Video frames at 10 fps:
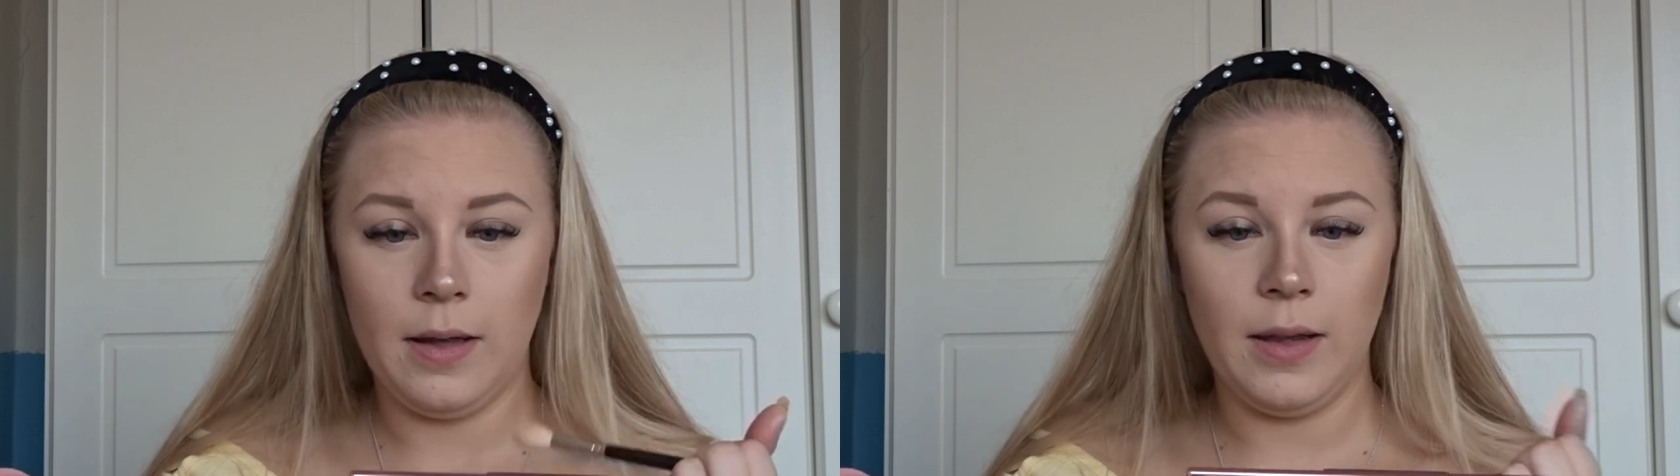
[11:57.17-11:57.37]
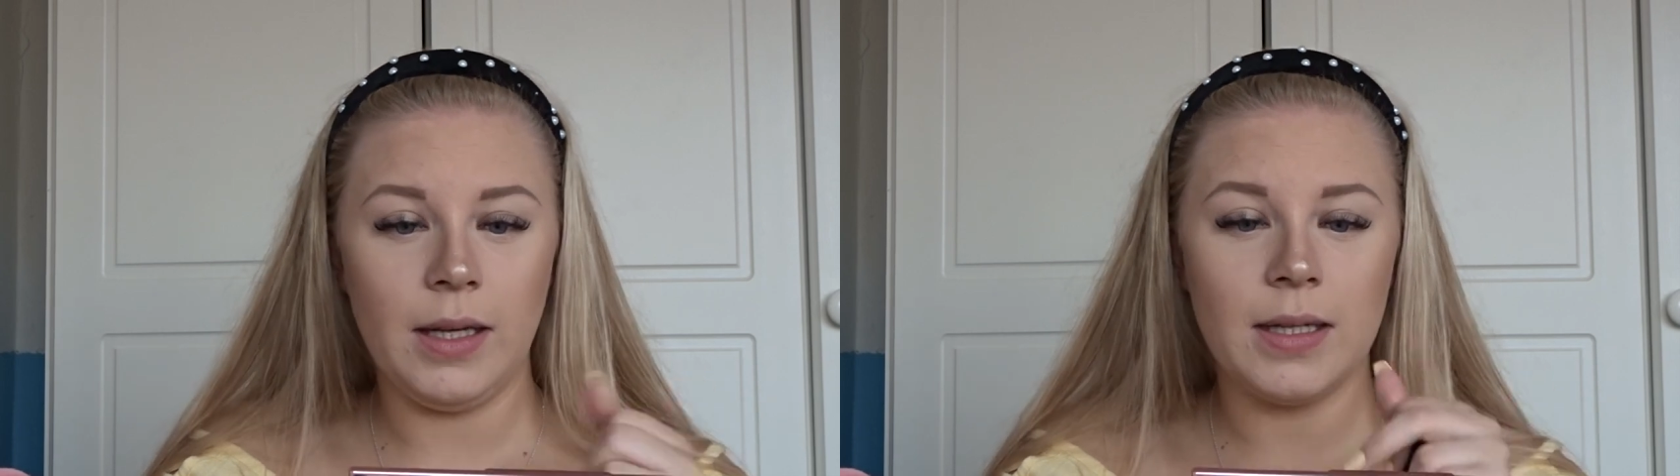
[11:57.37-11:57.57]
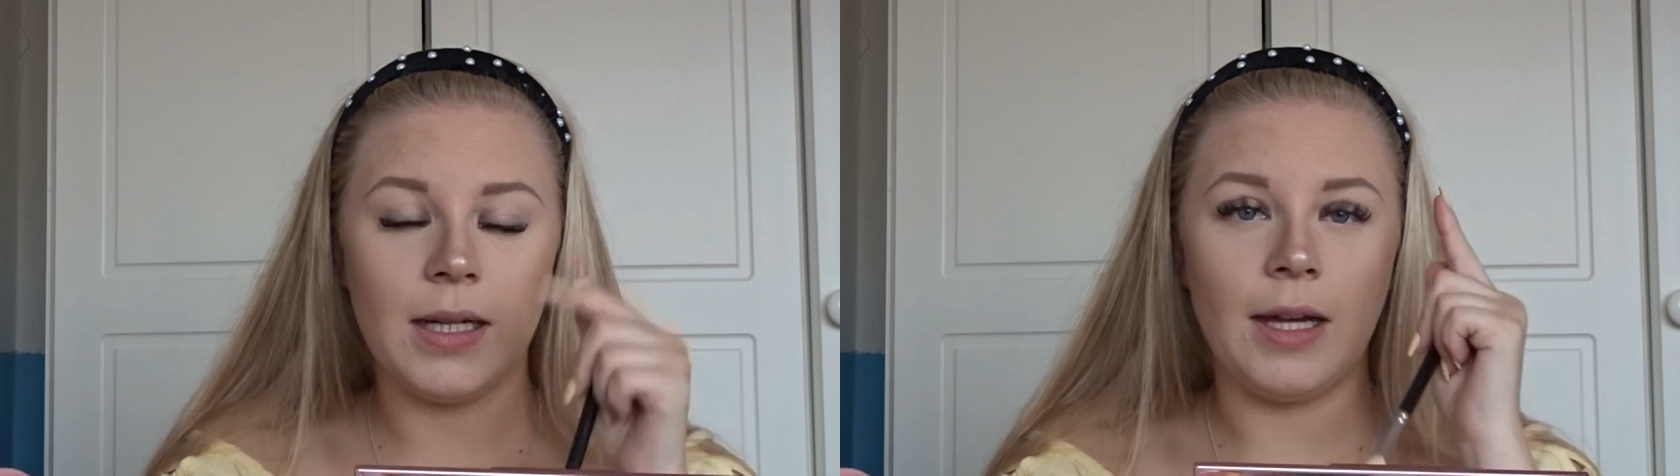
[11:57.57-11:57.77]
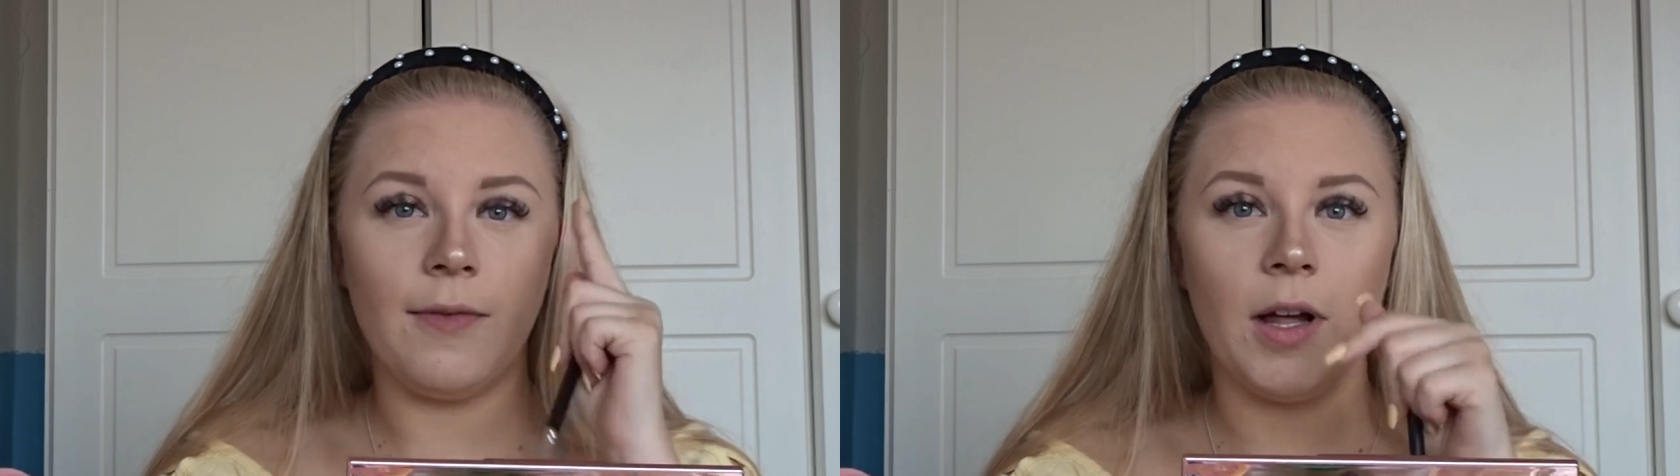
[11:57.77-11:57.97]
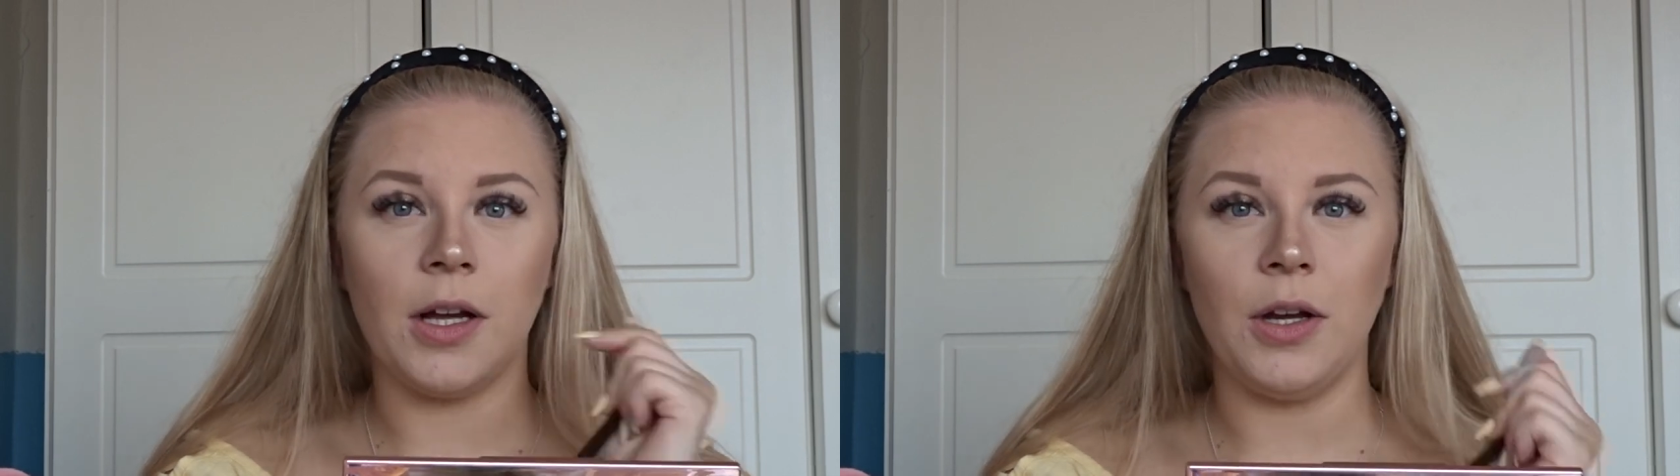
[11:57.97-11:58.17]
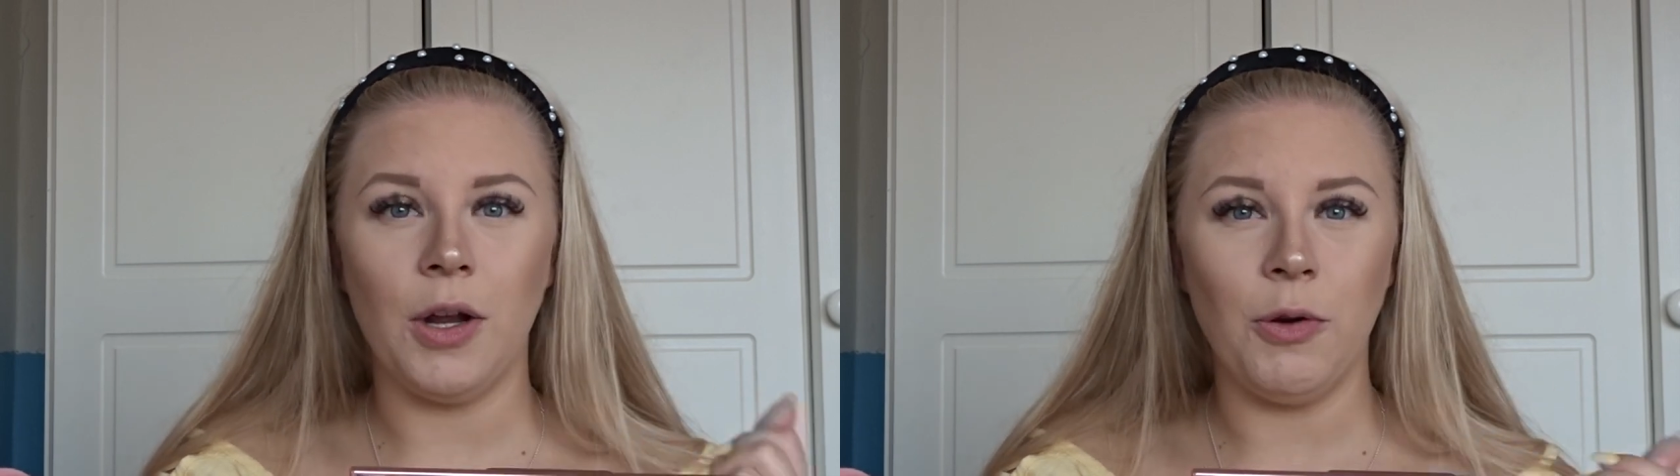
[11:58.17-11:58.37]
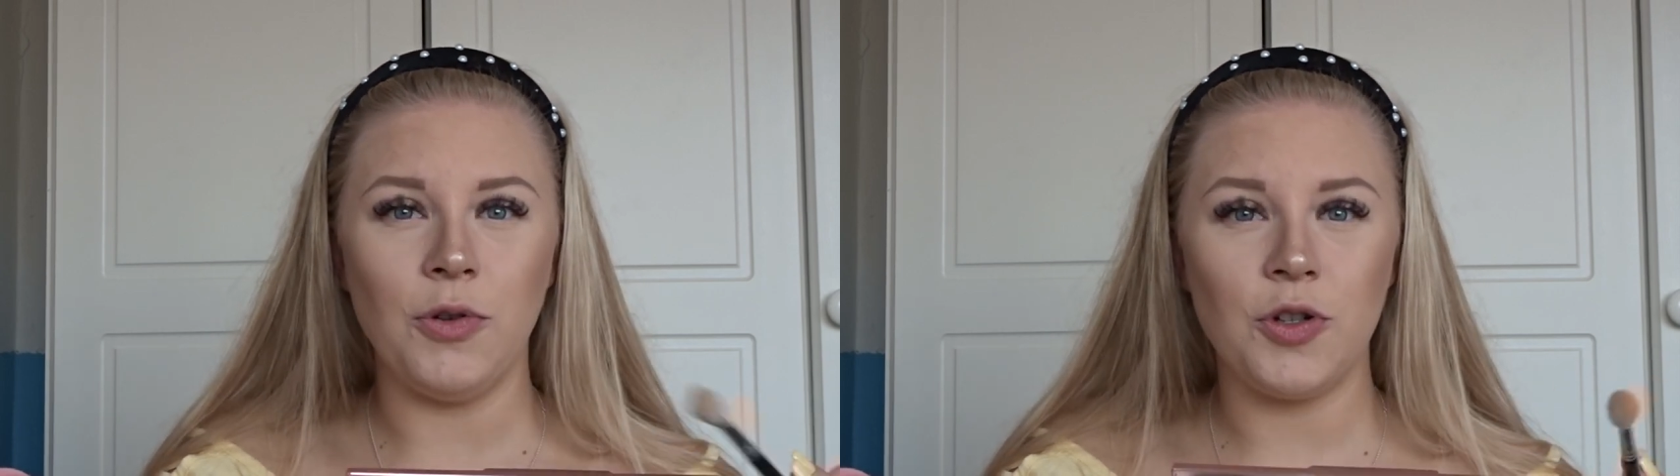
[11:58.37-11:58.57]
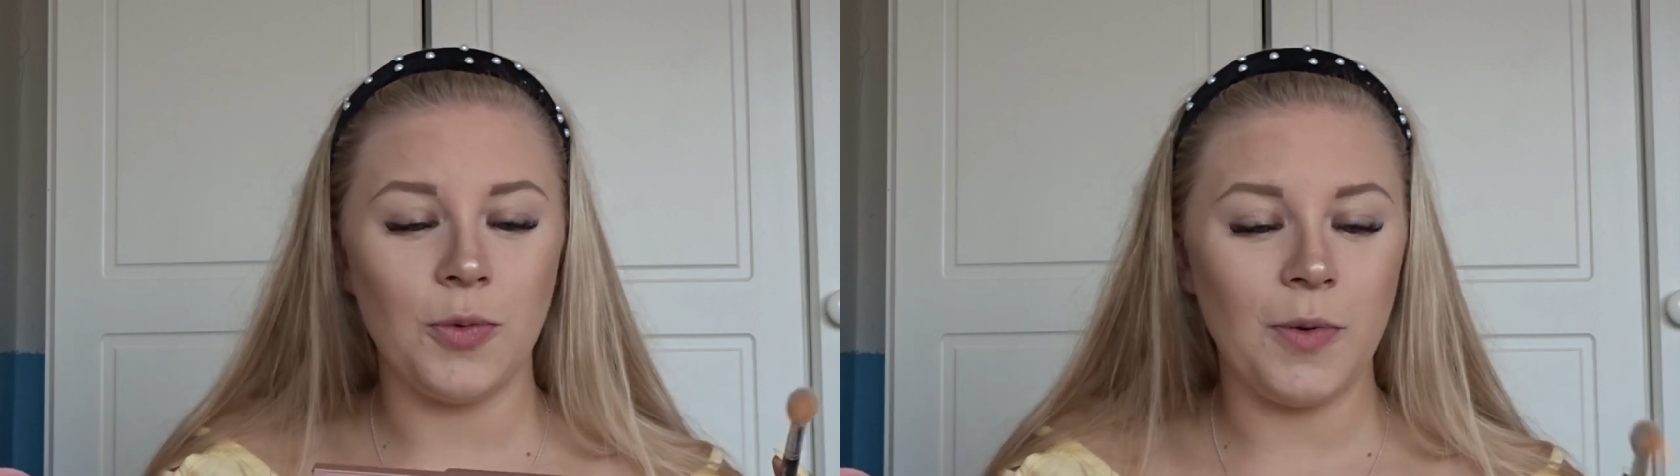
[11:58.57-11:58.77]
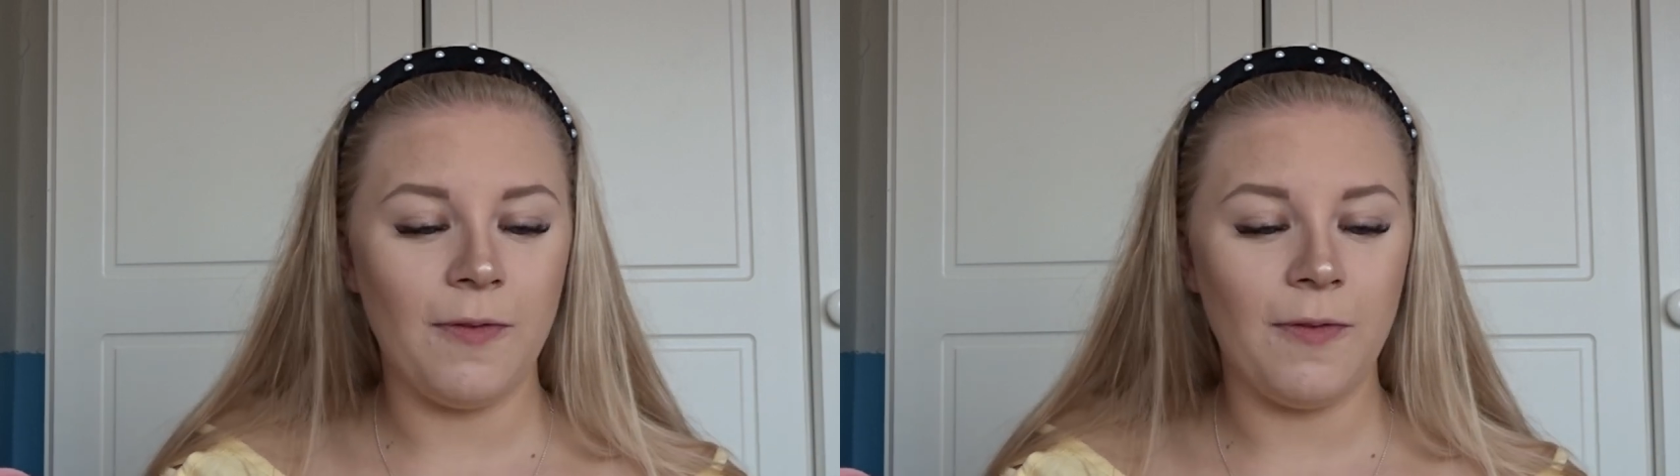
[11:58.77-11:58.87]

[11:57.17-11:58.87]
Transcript: I think it's to give like a nose job